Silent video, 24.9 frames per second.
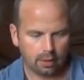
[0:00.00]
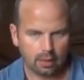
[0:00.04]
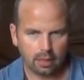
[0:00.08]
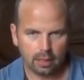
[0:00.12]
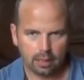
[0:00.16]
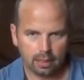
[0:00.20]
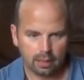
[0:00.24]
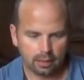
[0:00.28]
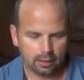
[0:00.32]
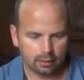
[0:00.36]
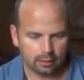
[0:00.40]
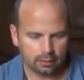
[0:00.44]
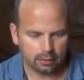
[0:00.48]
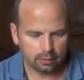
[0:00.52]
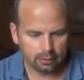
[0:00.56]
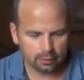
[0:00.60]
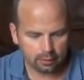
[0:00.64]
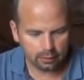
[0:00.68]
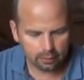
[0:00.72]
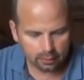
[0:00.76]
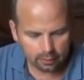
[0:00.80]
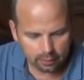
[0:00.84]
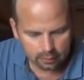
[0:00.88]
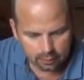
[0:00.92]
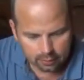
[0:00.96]

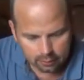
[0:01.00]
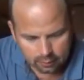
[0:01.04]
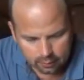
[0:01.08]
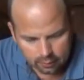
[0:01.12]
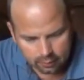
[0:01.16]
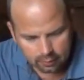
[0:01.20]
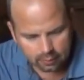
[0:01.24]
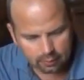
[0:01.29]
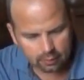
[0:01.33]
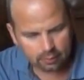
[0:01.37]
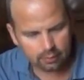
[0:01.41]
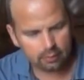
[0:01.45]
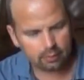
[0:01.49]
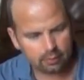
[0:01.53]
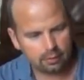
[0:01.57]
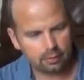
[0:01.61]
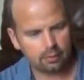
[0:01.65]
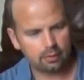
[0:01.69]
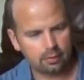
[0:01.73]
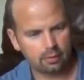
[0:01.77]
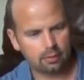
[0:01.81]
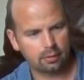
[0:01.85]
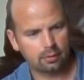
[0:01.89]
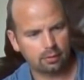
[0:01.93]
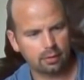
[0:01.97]
and
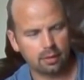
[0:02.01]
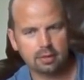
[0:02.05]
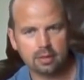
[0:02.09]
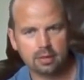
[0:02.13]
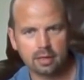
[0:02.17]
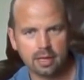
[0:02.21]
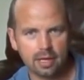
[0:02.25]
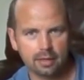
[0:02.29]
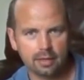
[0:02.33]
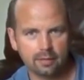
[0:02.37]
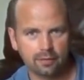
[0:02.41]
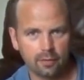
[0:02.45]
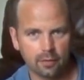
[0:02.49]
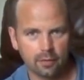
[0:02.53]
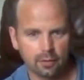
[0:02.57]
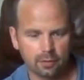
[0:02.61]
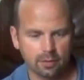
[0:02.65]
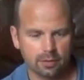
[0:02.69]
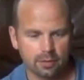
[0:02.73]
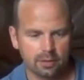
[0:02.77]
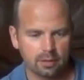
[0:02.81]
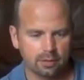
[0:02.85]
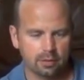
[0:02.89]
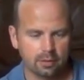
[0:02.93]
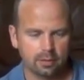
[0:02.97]
that's the
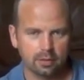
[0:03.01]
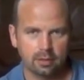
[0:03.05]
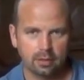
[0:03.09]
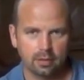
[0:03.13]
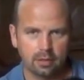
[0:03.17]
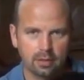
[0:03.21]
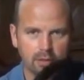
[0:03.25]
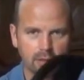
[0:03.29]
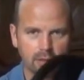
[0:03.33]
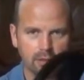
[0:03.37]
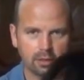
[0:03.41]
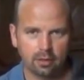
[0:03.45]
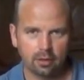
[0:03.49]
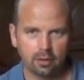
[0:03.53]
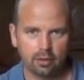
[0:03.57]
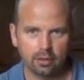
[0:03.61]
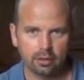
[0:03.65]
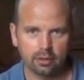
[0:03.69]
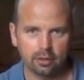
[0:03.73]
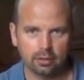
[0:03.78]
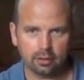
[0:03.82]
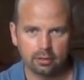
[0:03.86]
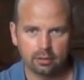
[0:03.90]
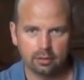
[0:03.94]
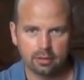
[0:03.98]
headphones,
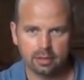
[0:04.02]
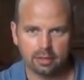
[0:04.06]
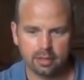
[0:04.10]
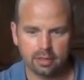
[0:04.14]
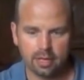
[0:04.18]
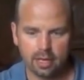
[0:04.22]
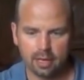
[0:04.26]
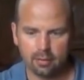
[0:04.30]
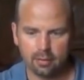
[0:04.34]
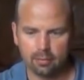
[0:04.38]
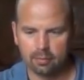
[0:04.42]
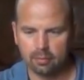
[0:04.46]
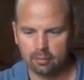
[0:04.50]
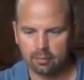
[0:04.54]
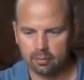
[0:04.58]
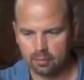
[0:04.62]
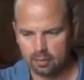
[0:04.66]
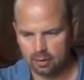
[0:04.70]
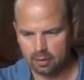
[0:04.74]
coil, stem.